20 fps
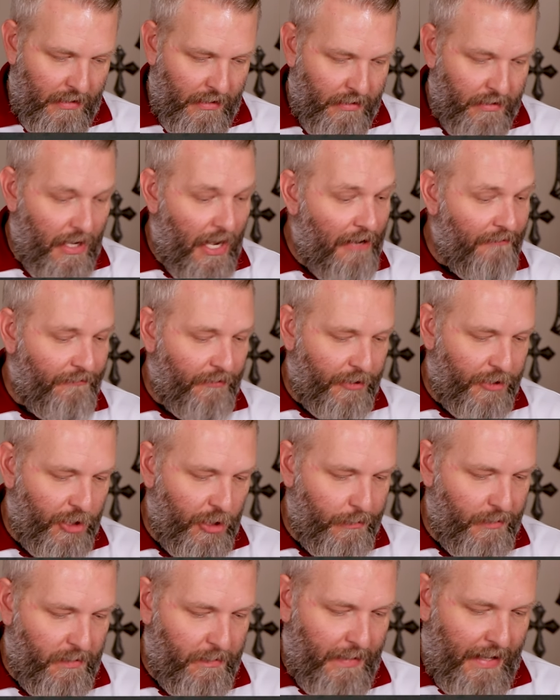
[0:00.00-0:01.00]
not for
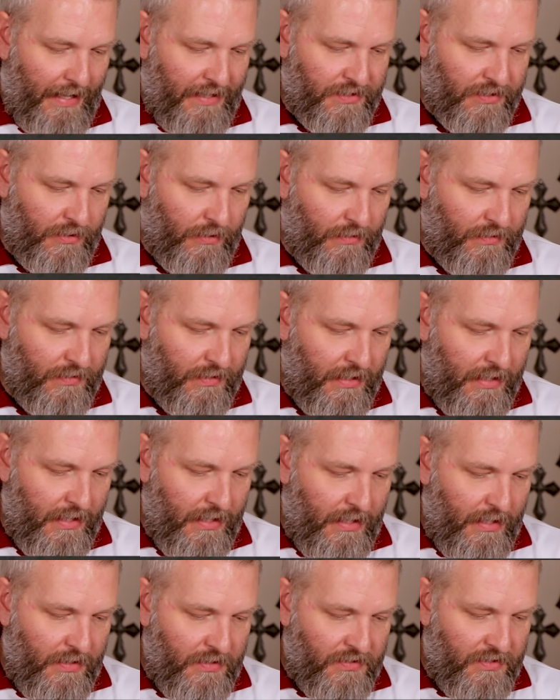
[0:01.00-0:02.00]
human masters,
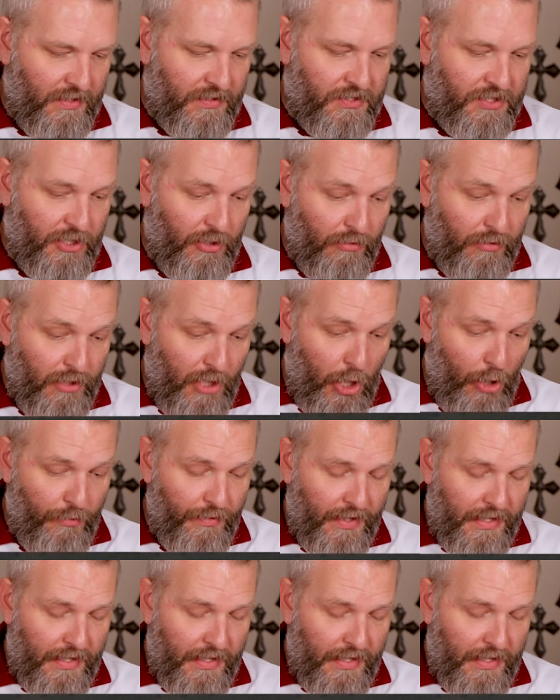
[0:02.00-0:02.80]
since you know